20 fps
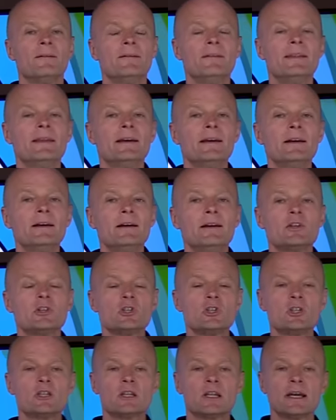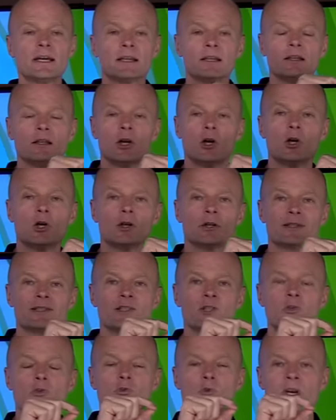they're just like long
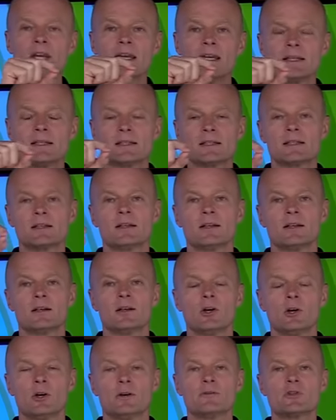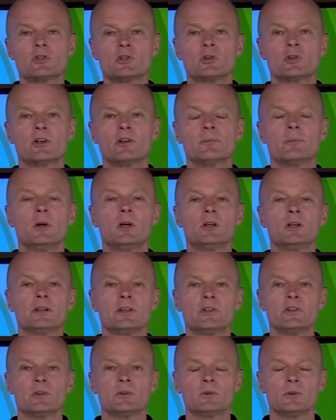strings of sugar
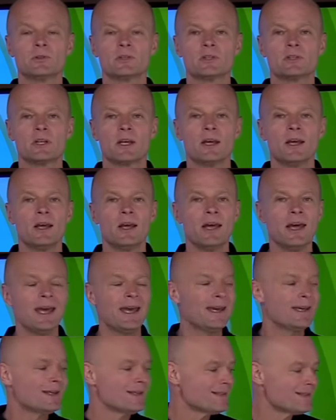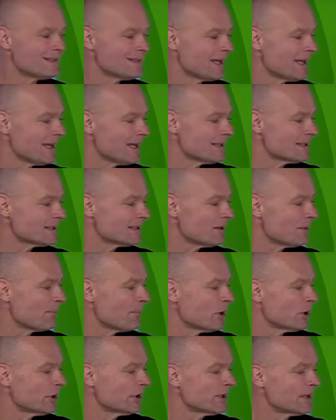molecules. And it takes the
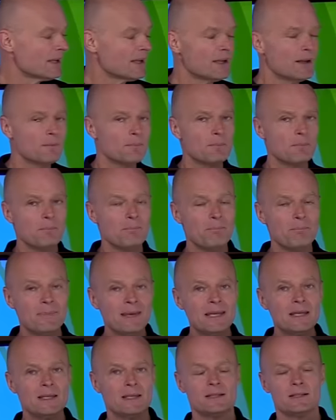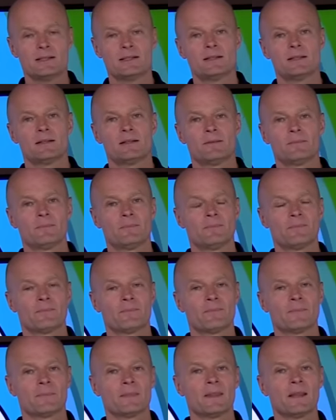body minutes,
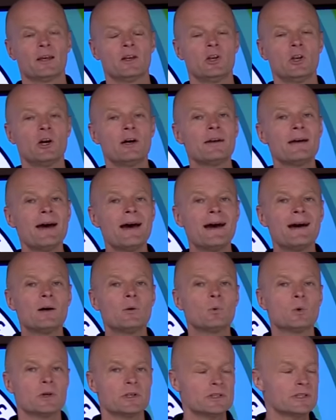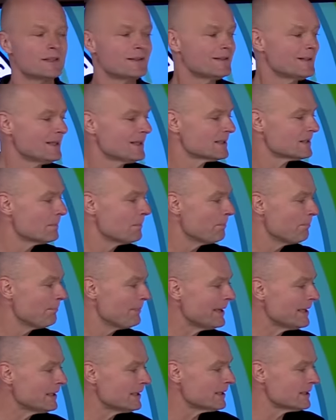not hours, it takes
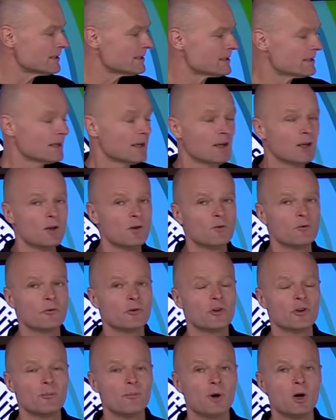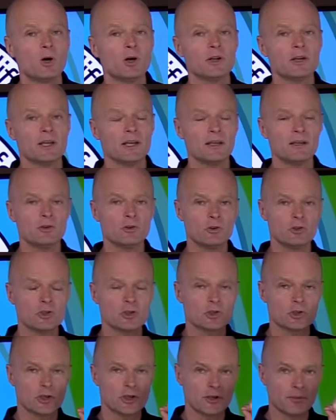minutes for the body to
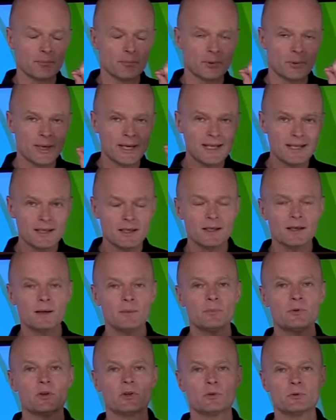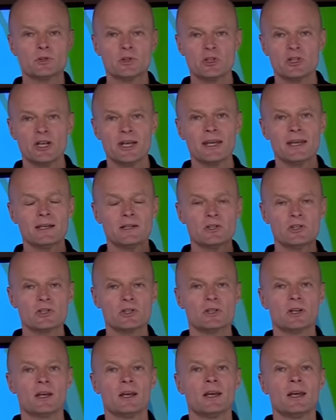start breaking up those
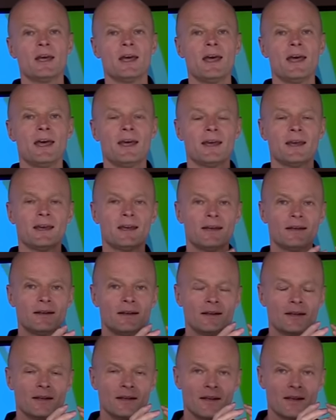chains and